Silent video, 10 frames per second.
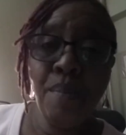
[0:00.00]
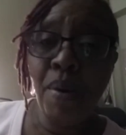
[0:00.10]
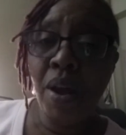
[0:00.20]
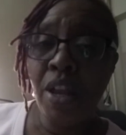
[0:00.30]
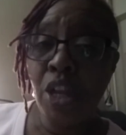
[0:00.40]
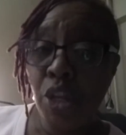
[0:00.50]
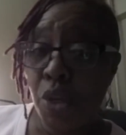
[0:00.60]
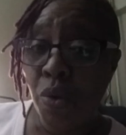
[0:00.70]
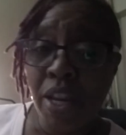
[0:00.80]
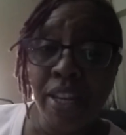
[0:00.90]
But
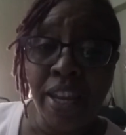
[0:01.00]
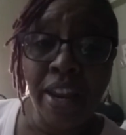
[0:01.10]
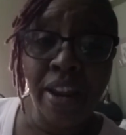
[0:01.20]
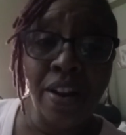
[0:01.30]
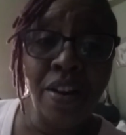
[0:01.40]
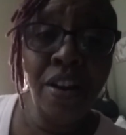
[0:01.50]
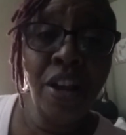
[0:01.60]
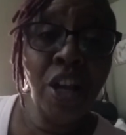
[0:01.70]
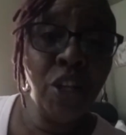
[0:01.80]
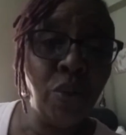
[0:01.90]
you didn't care.
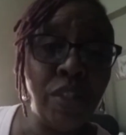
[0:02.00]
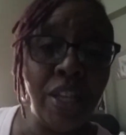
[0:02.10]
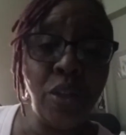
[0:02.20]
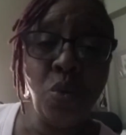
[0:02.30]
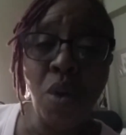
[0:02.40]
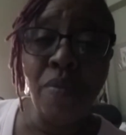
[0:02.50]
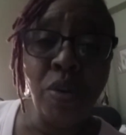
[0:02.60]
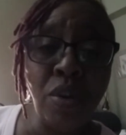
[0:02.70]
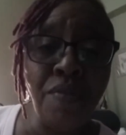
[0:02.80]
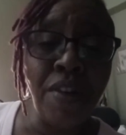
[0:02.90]
You sent whoever
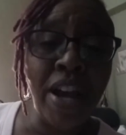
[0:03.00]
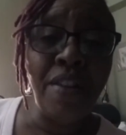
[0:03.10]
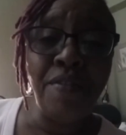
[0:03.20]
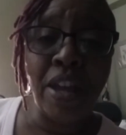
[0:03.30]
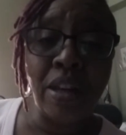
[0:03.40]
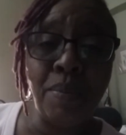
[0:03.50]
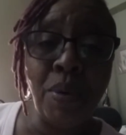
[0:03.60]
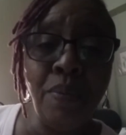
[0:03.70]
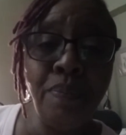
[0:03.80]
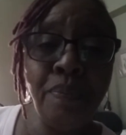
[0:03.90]
you could find
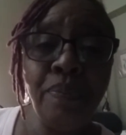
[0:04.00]
available.